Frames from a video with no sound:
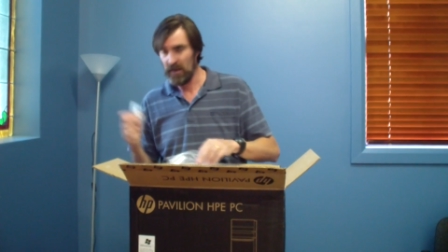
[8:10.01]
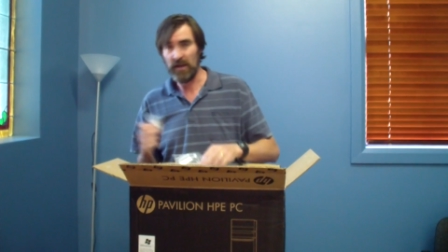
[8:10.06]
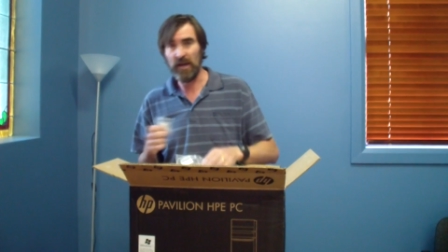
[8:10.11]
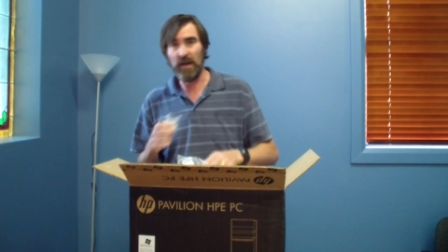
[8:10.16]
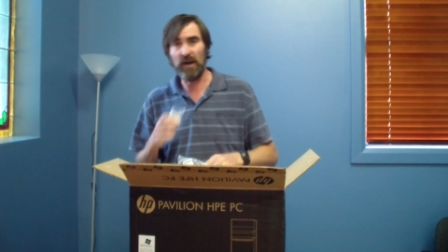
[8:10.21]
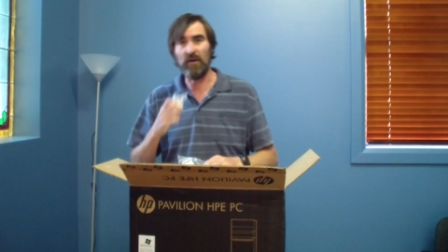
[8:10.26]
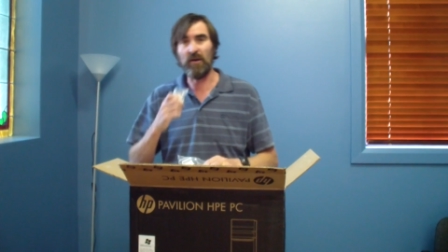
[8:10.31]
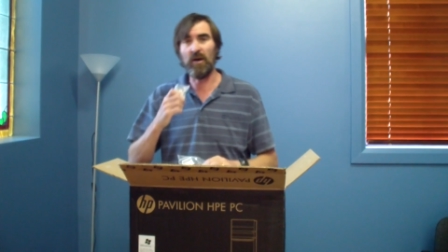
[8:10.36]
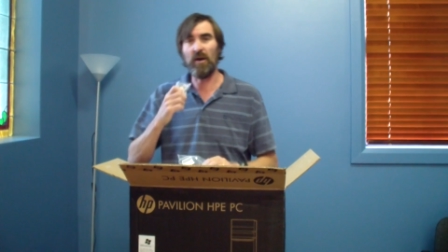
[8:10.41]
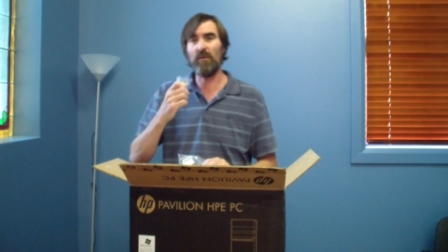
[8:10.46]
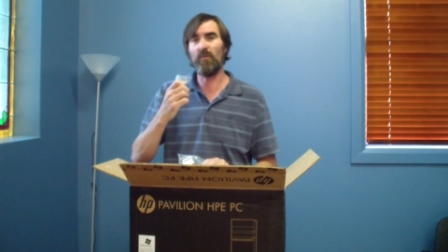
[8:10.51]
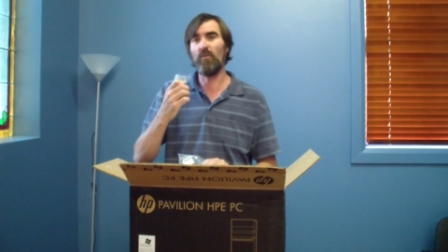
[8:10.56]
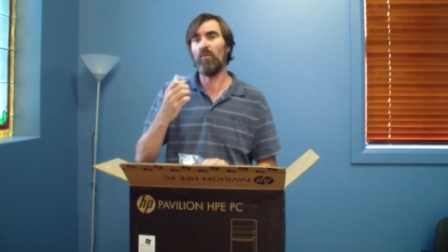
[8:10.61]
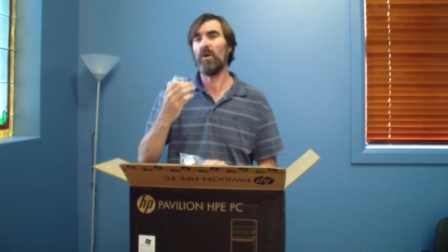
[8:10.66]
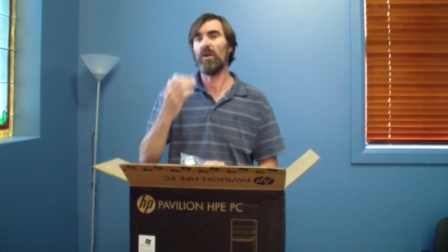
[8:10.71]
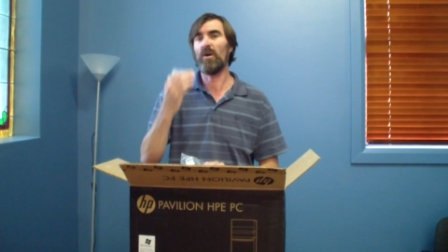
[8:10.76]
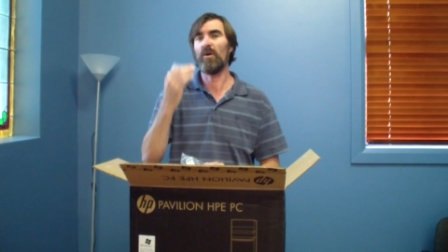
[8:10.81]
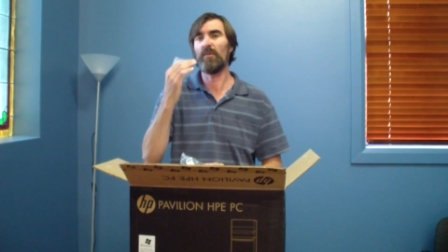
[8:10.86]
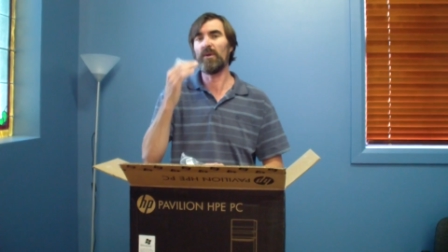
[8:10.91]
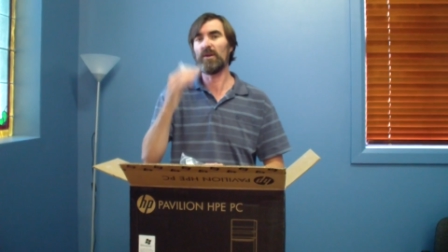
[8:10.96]
Now,
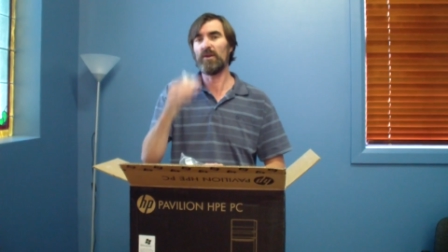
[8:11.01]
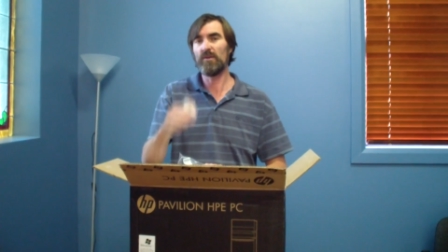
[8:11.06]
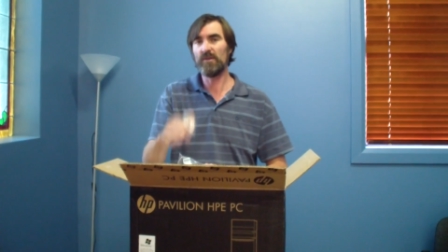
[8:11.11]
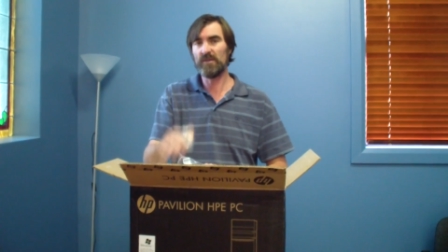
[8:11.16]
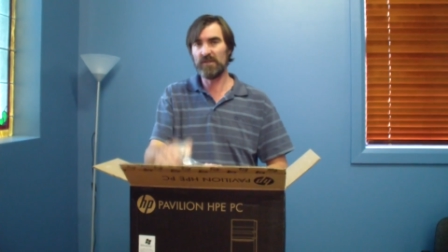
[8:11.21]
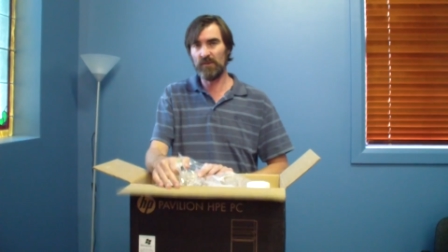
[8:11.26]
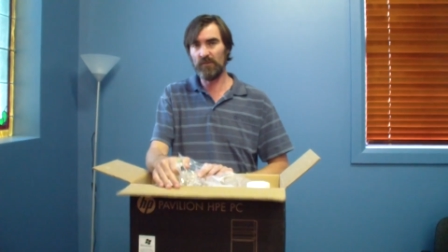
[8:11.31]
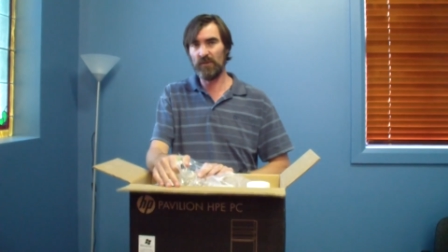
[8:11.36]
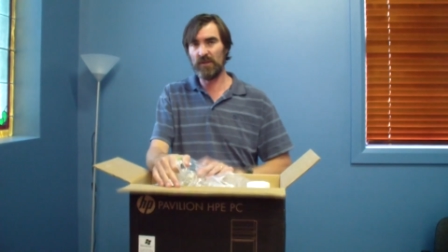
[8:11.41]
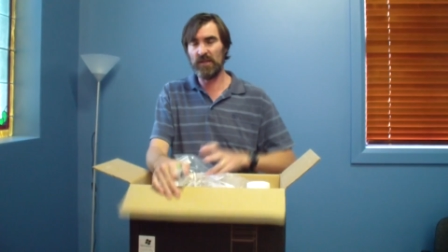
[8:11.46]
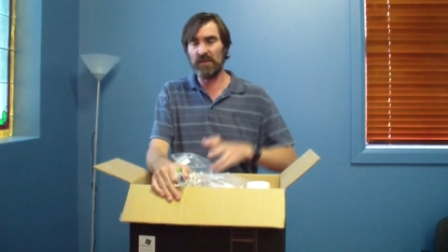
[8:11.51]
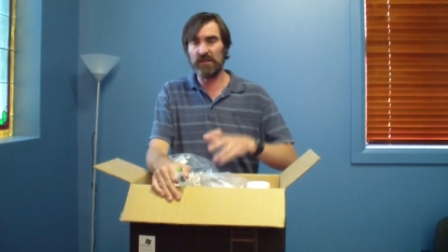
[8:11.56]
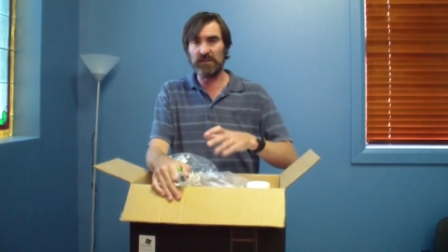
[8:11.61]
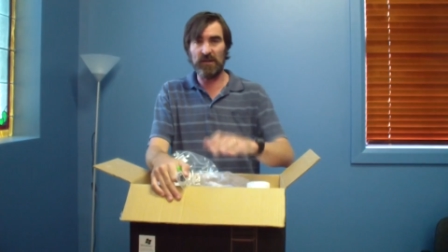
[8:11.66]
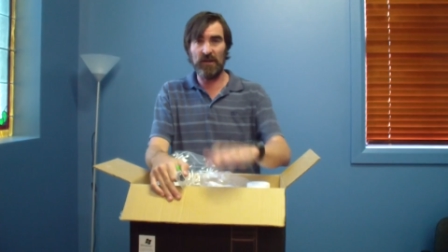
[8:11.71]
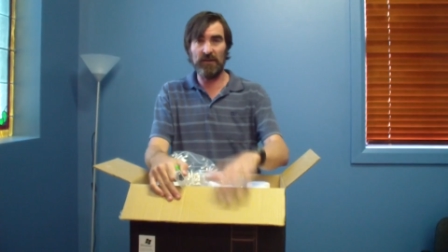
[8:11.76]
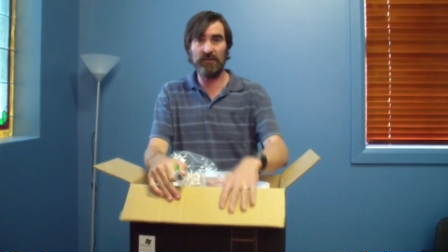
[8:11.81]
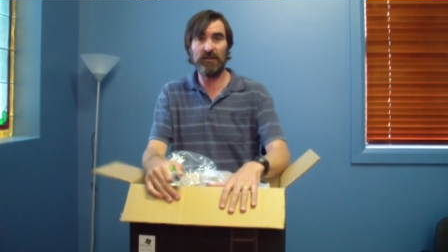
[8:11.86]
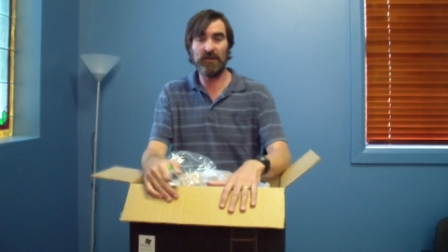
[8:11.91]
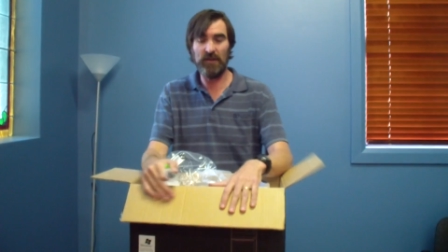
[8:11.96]
what I'll be using with this,
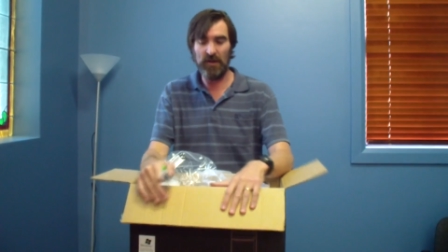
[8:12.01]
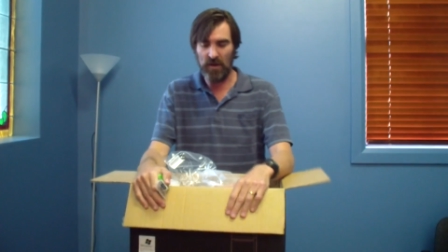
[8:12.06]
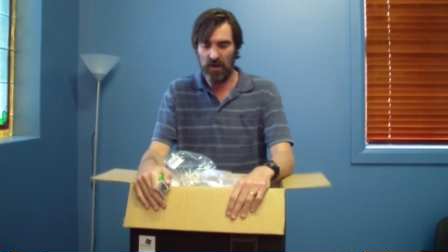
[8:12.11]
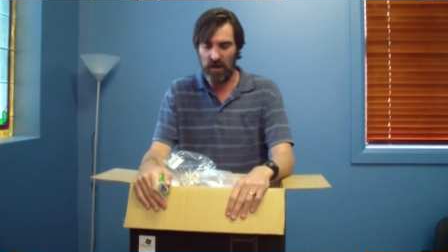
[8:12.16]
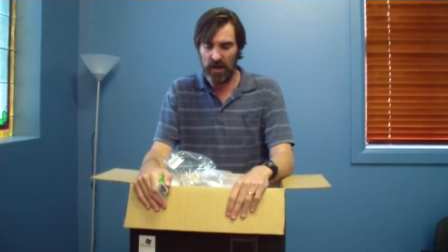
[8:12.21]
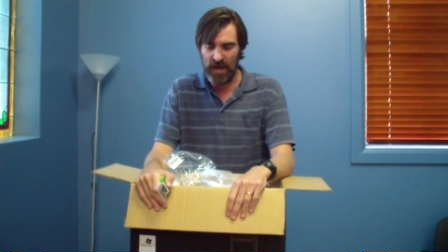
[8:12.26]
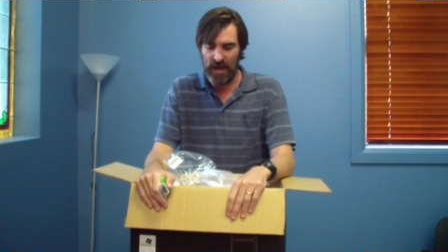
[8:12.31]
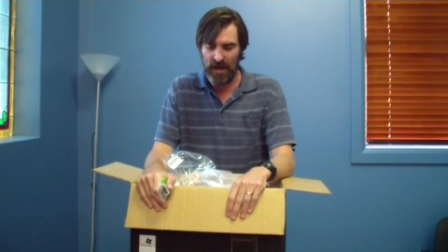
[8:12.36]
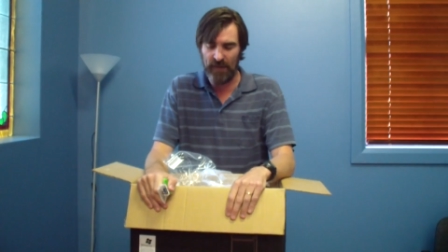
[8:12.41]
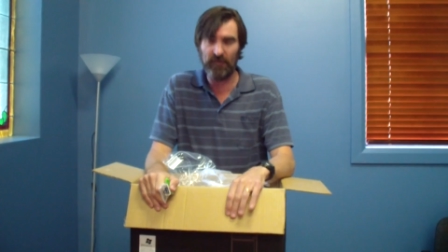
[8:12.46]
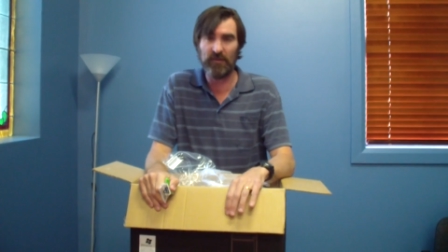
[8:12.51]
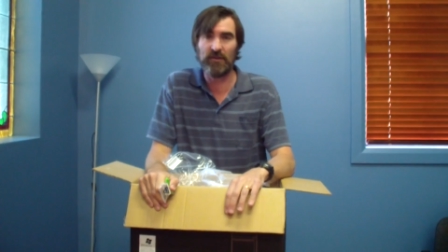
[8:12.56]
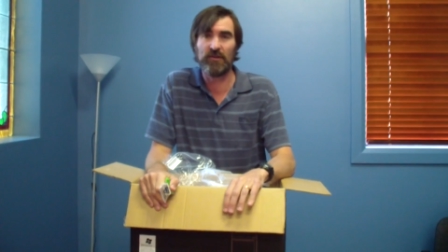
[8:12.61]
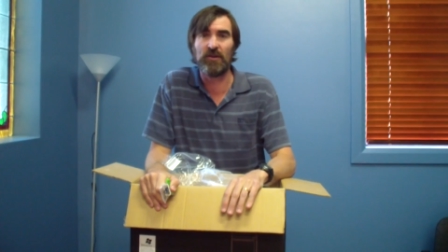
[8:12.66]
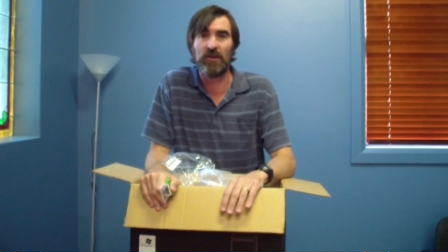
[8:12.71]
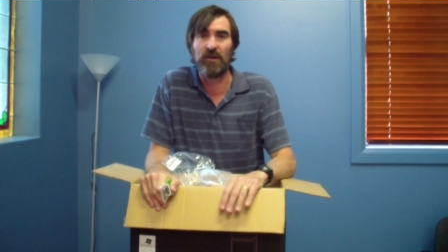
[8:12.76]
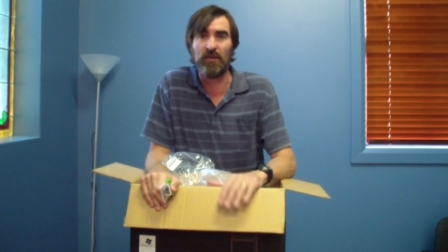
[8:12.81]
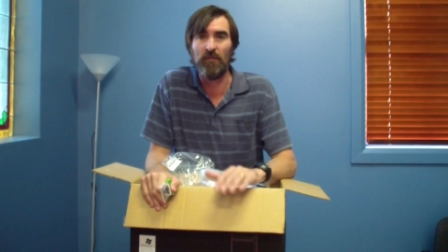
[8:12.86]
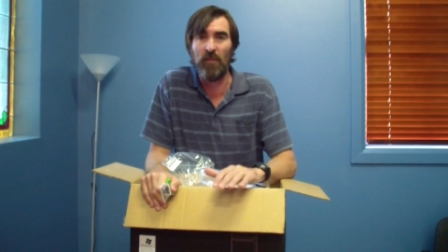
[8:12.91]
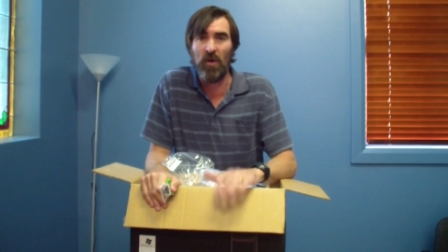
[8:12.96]
I haven't
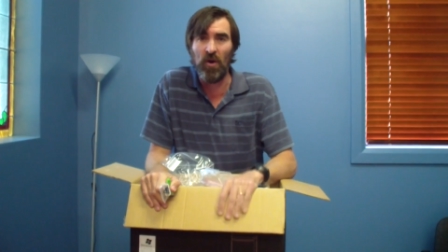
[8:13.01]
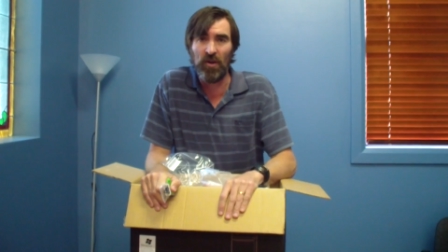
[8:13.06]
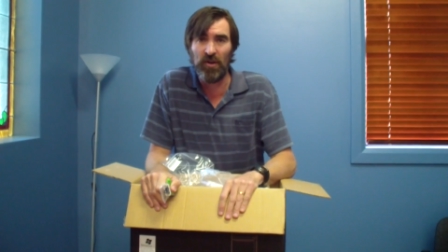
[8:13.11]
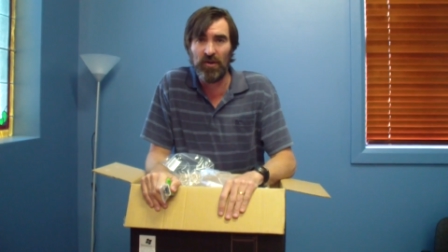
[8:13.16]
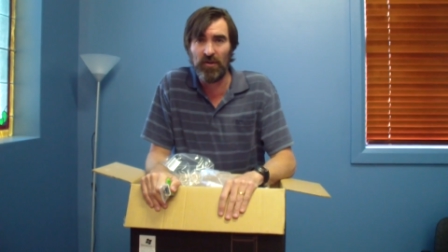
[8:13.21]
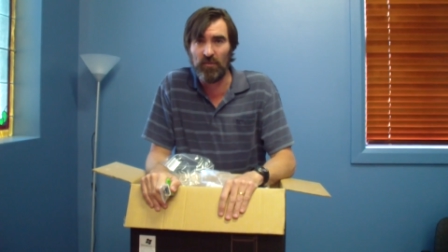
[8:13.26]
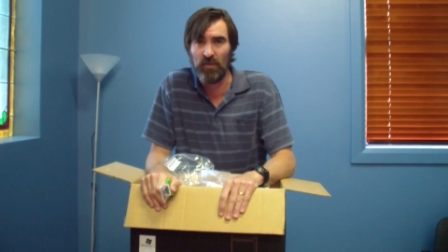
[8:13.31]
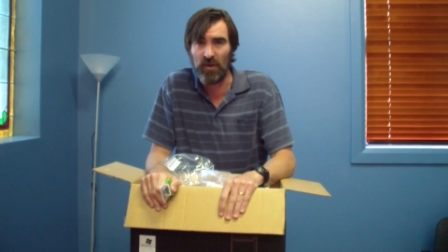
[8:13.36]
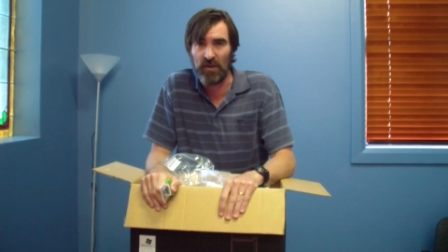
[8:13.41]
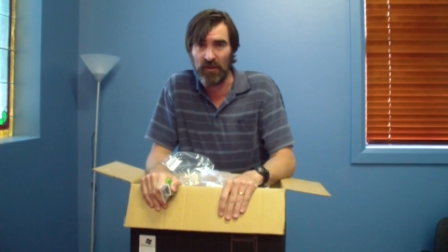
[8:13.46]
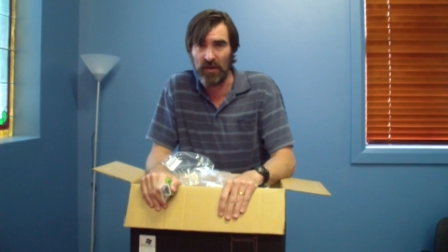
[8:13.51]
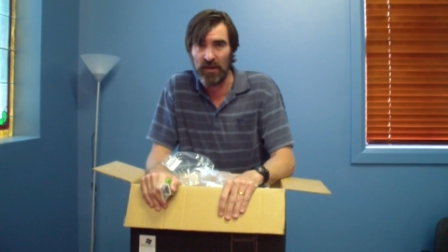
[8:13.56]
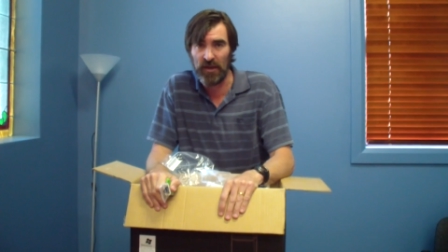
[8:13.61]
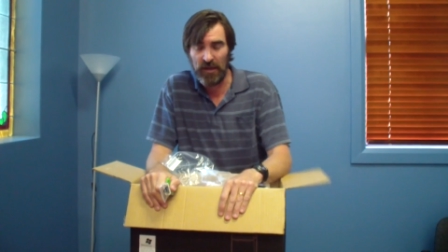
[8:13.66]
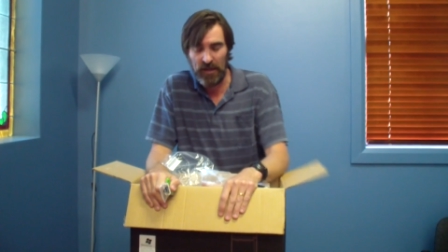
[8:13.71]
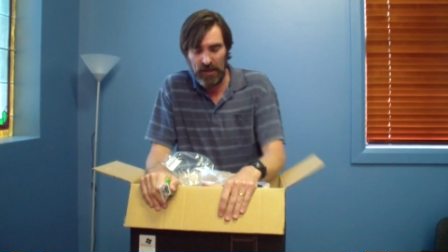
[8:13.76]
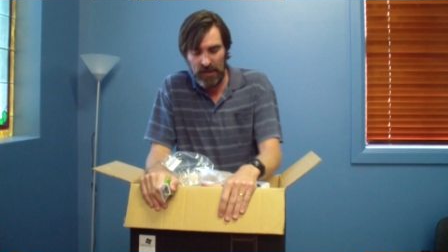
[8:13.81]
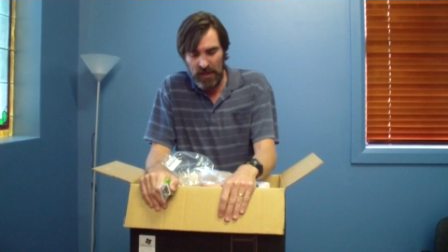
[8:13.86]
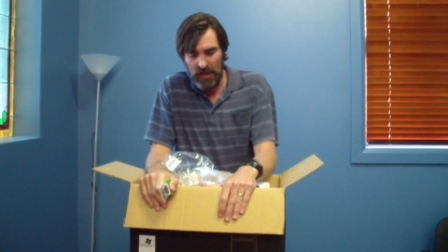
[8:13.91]
got a monitor with it,